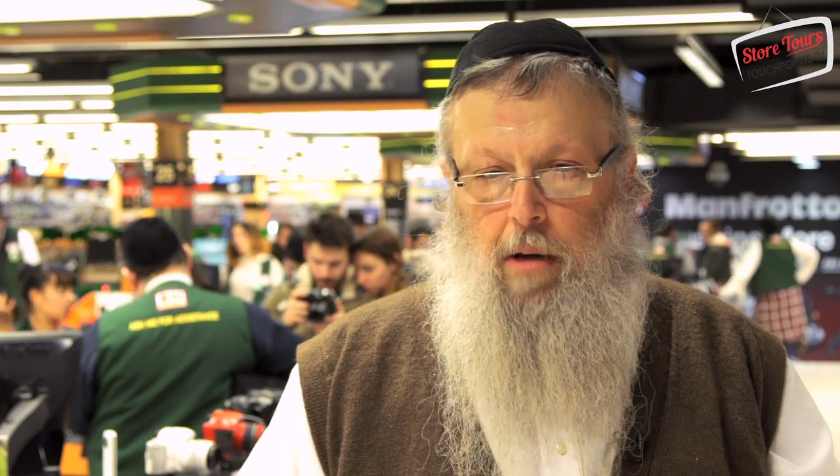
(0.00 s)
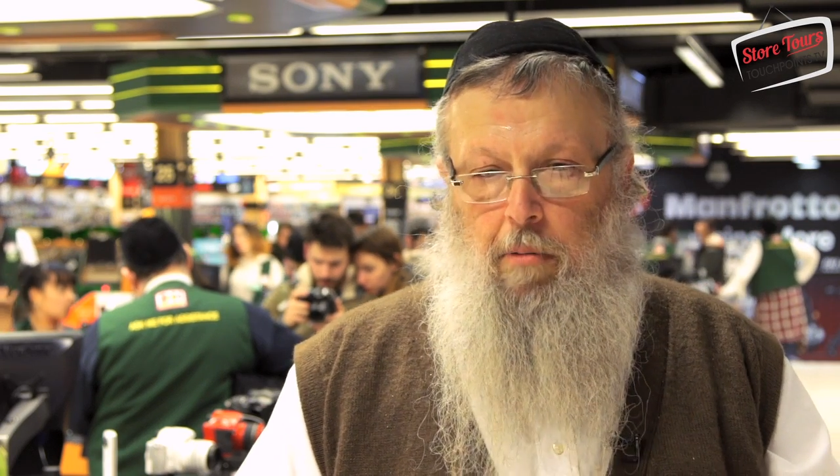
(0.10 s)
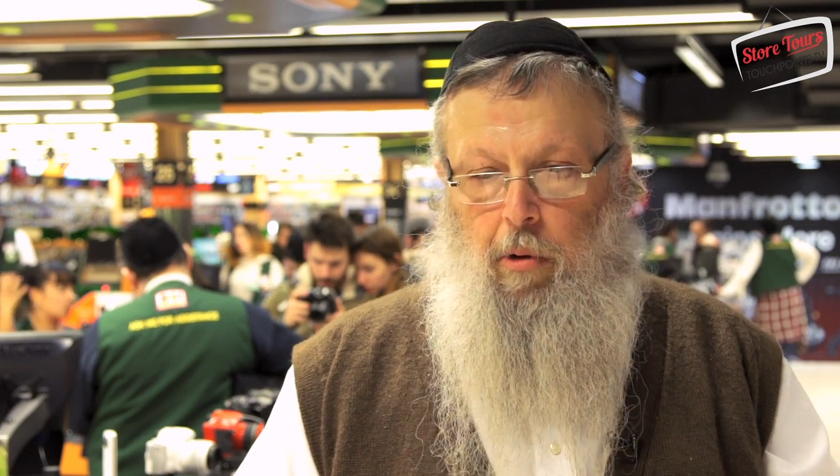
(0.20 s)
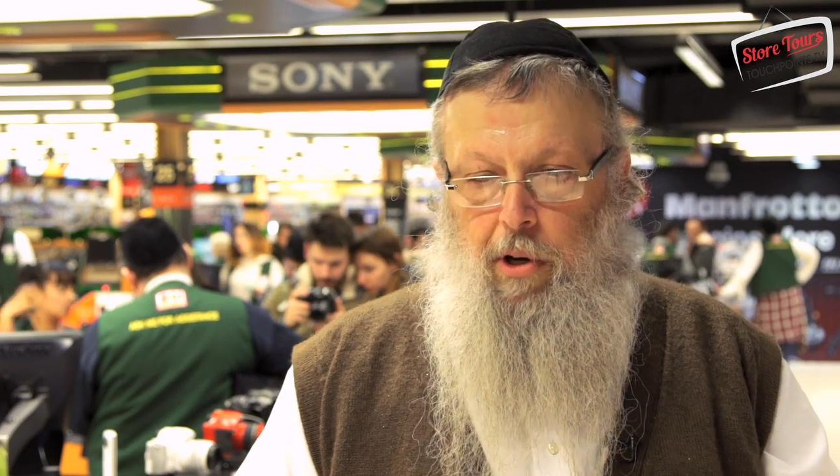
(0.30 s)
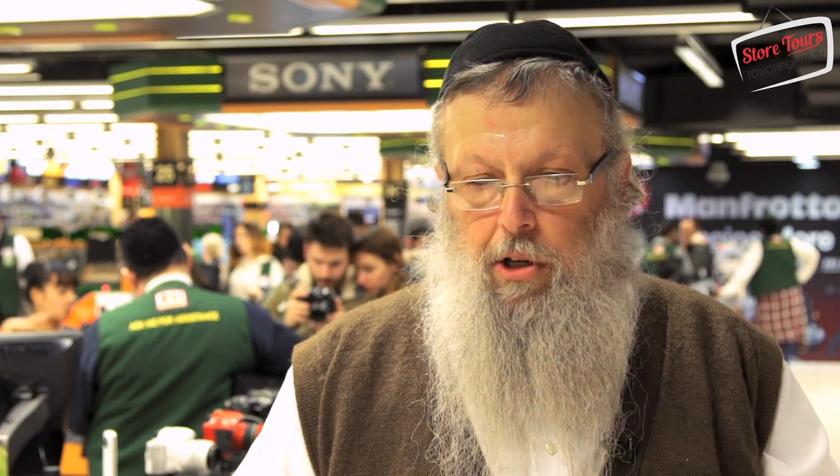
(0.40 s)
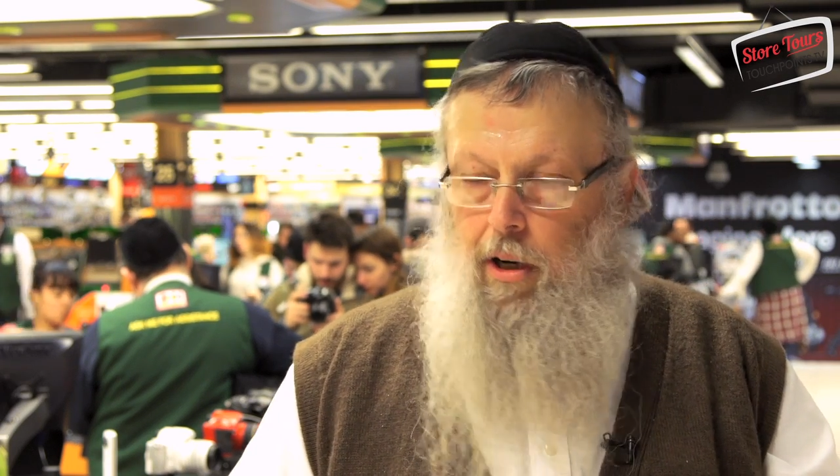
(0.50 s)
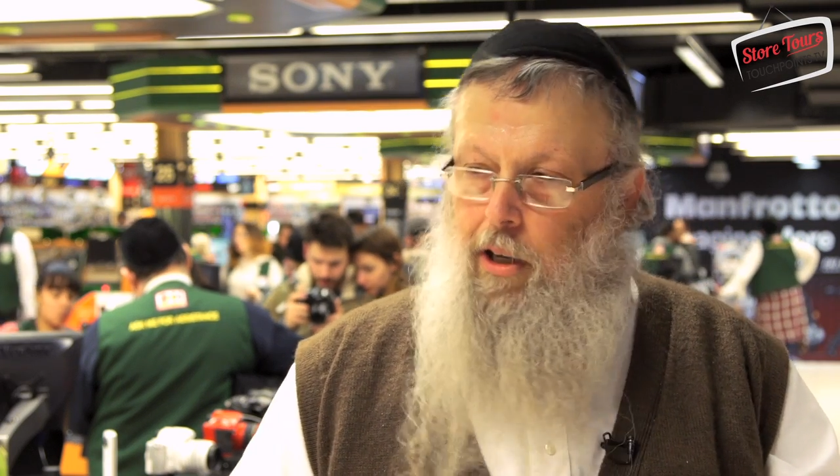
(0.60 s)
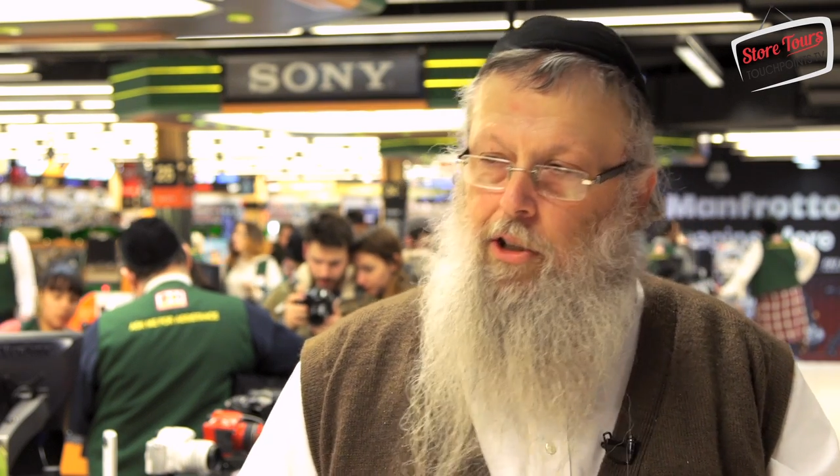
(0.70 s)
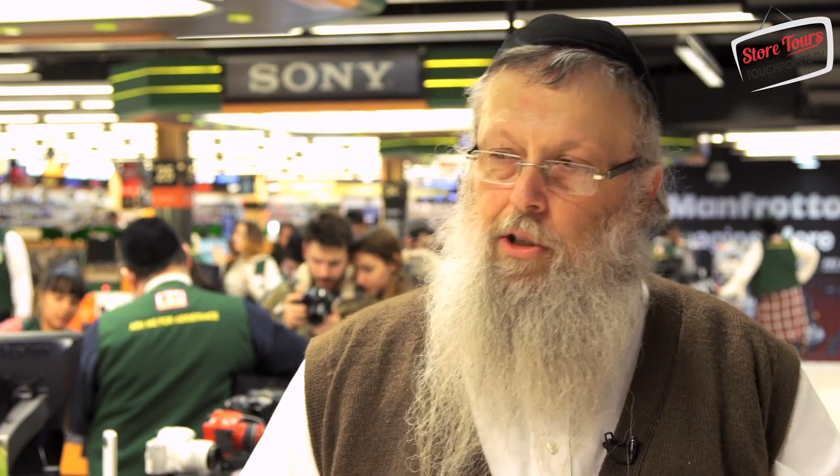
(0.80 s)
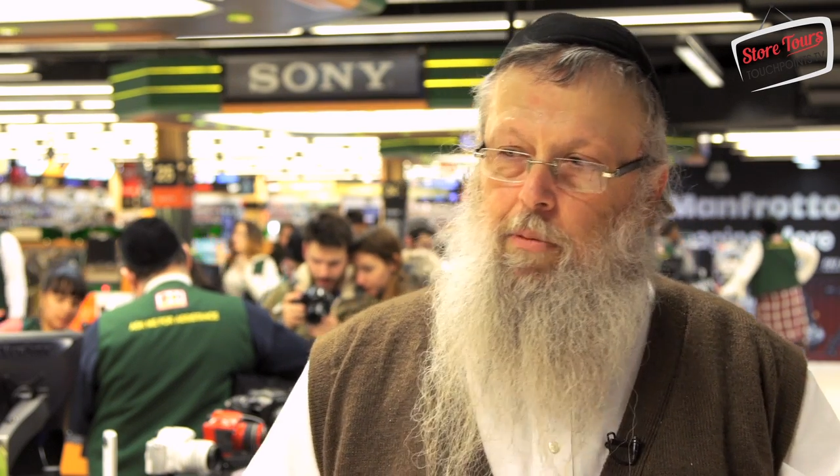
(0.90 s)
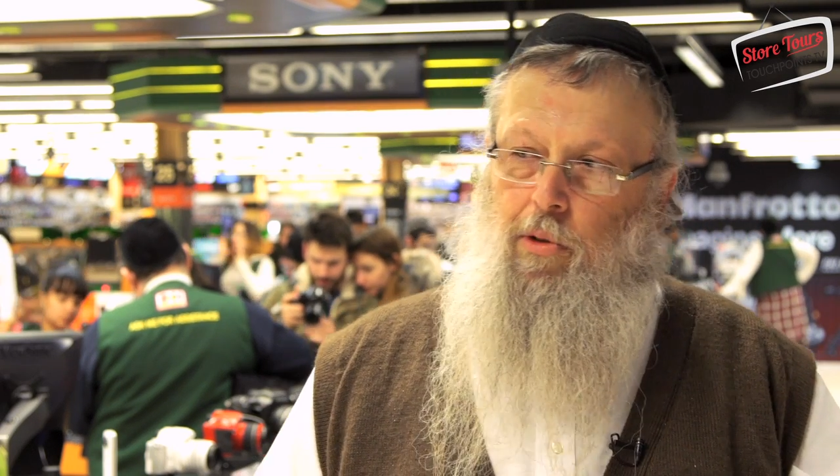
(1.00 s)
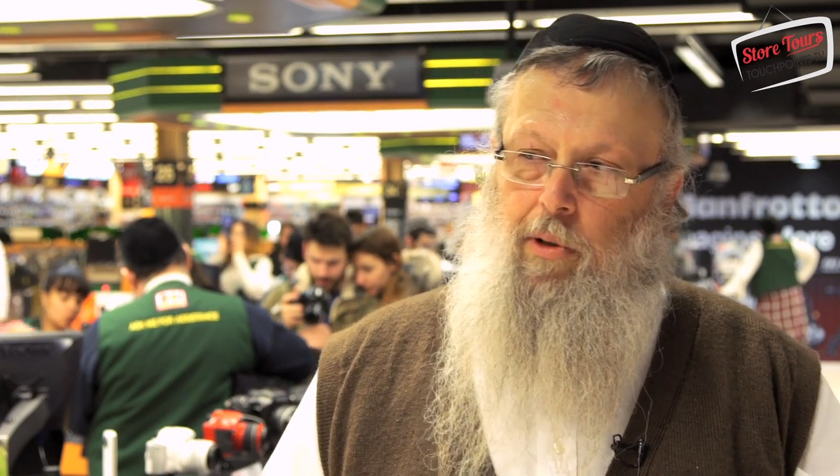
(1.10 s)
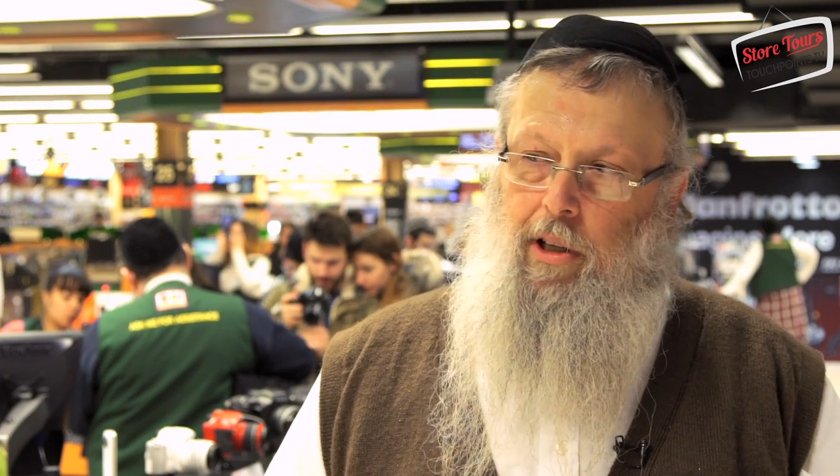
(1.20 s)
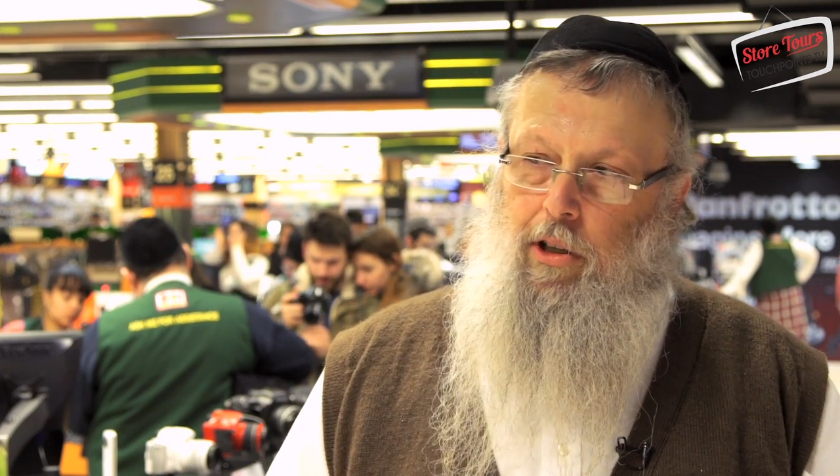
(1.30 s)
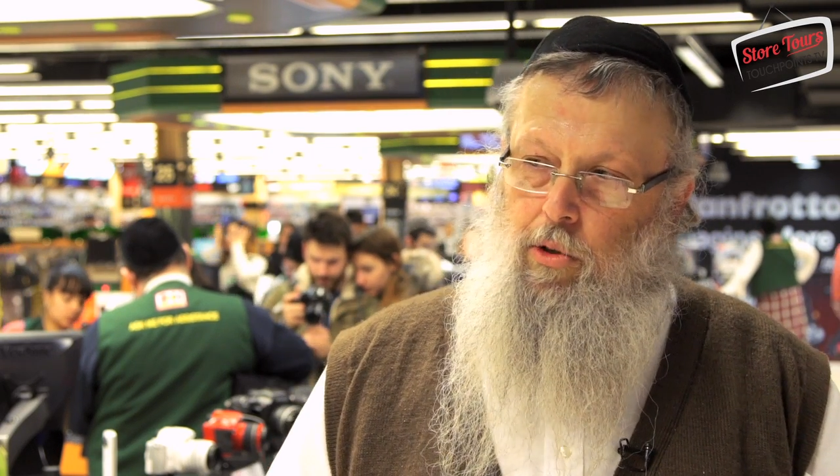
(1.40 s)
but we saw our customers
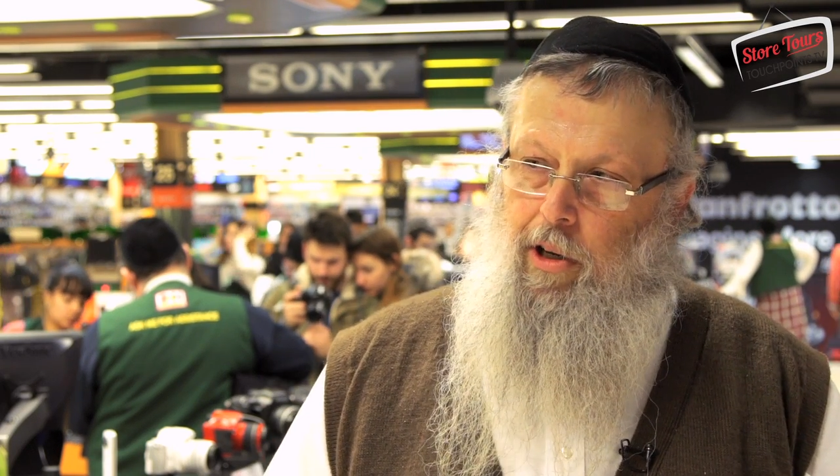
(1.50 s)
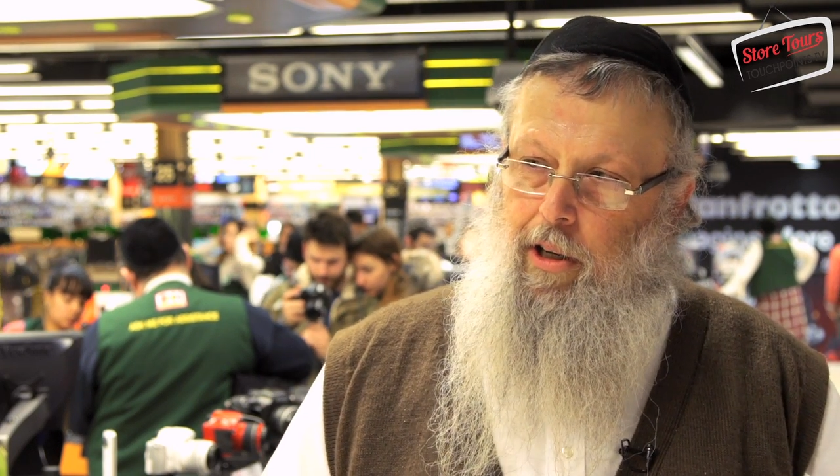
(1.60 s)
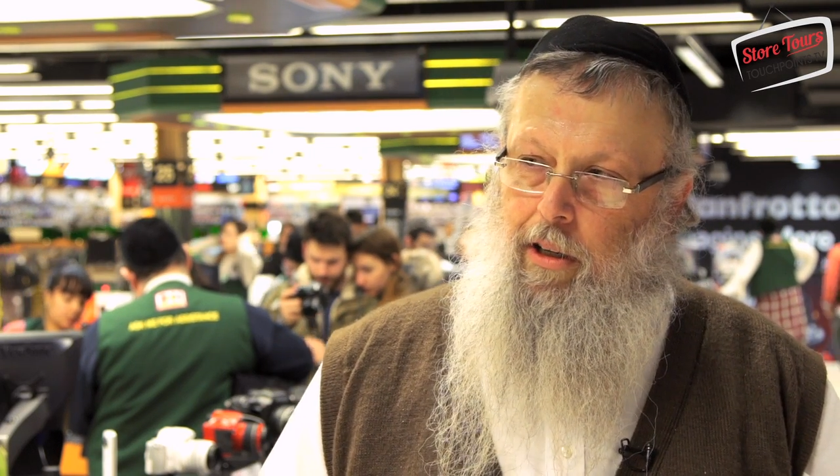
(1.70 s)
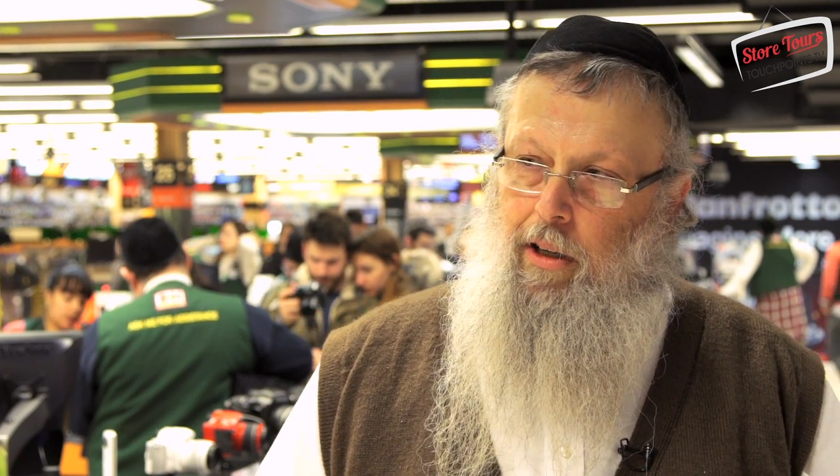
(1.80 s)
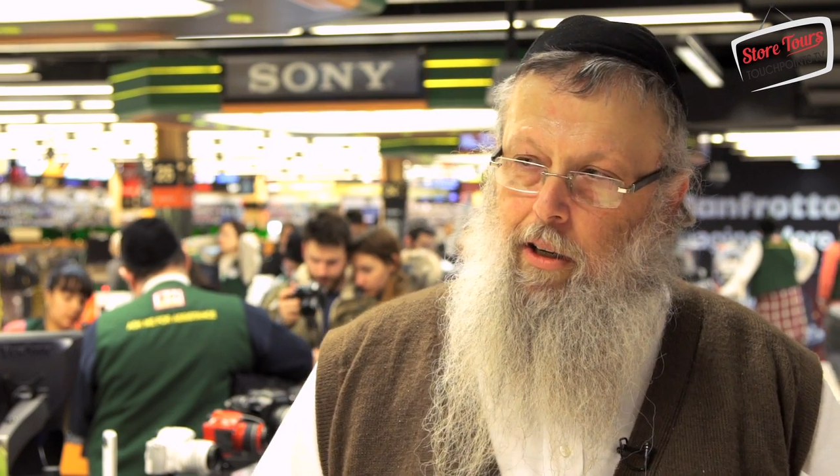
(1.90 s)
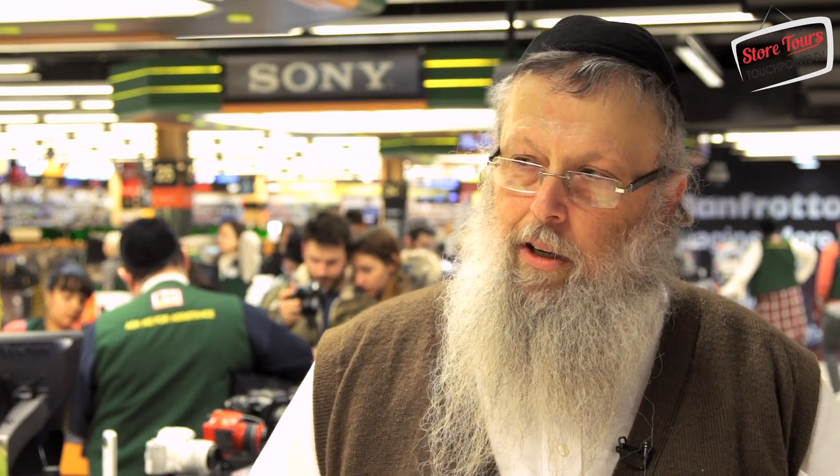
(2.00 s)
really enjoyed it.